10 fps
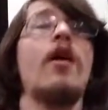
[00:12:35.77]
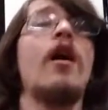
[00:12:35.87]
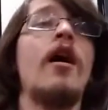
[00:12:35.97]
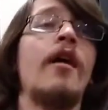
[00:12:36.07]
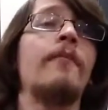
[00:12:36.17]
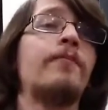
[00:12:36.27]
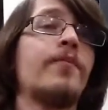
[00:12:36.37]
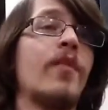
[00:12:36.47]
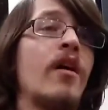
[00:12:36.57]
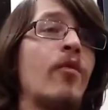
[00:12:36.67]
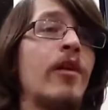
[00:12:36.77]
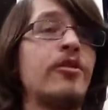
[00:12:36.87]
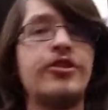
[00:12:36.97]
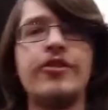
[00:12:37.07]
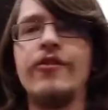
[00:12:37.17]
what I
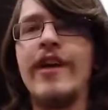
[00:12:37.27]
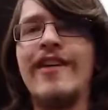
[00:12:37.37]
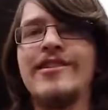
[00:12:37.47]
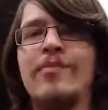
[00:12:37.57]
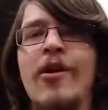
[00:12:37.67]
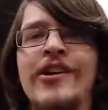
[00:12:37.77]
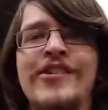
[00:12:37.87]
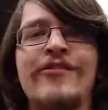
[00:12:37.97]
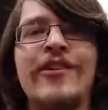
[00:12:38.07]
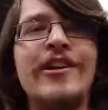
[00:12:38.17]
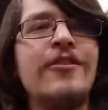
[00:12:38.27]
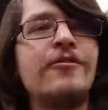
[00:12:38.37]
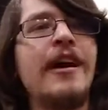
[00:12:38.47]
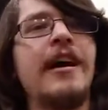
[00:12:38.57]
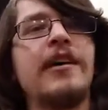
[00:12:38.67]
want you to do now is pause the
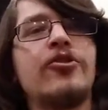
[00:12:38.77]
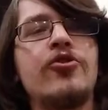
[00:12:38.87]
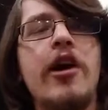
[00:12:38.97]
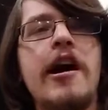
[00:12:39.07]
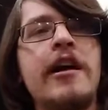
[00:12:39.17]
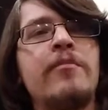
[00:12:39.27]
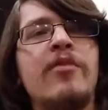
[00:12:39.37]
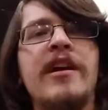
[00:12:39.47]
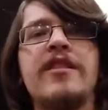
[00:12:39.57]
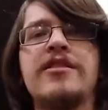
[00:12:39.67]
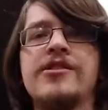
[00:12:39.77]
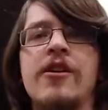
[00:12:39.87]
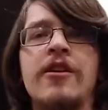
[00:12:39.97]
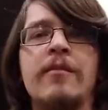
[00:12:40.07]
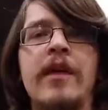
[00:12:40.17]
video and try to play the
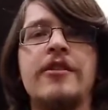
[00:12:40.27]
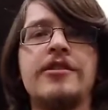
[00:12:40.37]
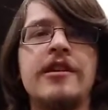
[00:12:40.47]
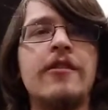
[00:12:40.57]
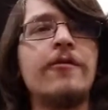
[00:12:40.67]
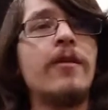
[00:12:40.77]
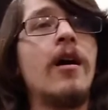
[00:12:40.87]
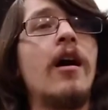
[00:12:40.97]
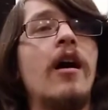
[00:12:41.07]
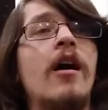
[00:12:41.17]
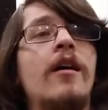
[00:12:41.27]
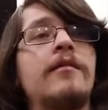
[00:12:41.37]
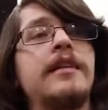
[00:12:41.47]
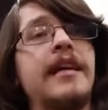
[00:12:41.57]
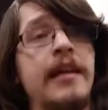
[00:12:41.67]
song by yourself.
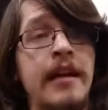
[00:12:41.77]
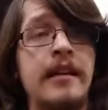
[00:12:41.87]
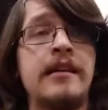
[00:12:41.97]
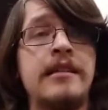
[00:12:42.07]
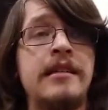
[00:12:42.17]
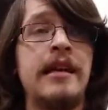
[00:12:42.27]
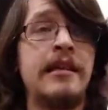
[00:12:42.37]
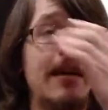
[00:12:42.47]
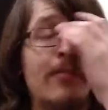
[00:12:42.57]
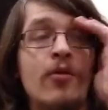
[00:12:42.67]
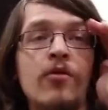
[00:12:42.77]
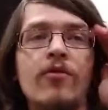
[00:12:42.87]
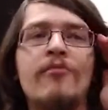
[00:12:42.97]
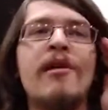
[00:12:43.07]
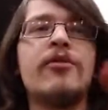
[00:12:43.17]
Take it at a nice steady tempo.
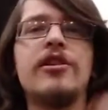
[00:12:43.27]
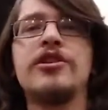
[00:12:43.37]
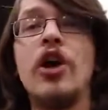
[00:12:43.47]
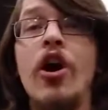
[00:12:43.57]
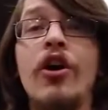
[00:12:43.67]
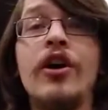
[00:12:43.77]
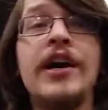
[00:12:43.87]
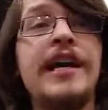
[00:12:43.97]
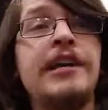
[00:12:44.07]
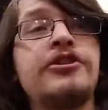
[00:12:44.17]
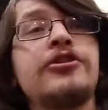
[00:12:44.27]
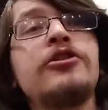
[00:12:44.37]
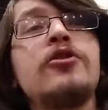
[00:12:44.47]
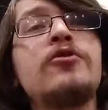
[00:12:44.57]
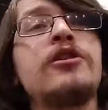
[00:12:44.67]
Remember to tongue each
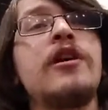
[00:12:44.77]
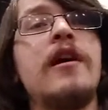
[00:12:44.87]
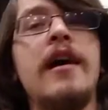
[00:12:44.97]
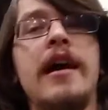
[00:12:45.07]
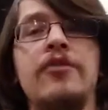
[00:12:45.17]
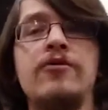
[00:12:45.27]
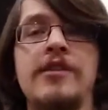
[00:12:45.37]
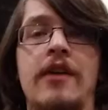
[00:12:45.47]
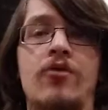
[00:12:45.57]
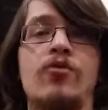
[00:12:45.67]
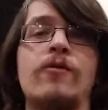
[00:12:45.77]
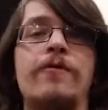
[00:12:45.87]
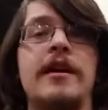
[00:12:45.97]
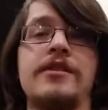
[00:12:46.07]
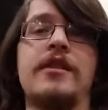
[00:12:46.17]
note and use that cool,
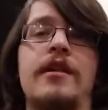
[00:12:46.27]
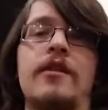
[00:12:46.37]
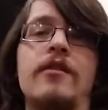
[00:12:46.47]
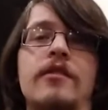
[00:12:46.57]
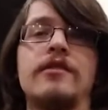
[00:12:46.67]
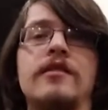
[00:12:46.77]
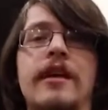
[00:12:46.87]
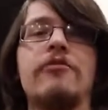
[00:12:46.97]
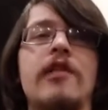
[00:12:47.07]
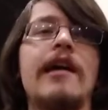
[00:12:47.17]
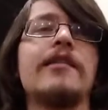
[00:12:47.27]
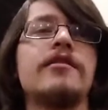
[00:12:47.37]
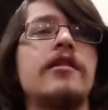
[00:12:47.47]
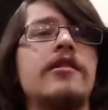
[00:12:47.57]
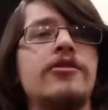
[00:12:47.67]
fast air. Stay
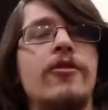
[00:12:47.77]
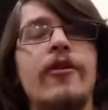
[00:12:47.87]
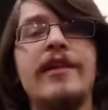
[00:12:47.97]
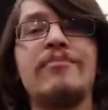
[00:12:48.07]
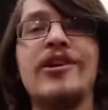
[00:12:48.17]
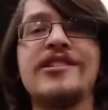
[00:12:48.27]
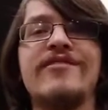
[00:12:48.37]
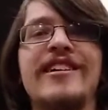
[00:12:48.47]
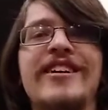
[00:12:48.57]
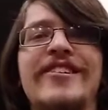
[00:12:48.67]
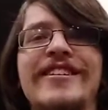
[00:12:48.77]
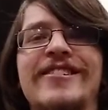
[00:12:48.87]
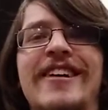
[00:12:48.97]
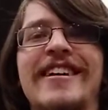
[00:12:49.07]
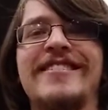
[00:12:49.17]
relaxed. So go ahead, pause the video, and
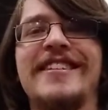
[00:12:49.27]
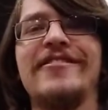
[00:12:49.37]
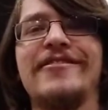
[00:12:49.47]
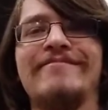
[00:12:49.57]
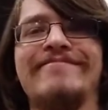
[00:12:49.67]
try it yourself.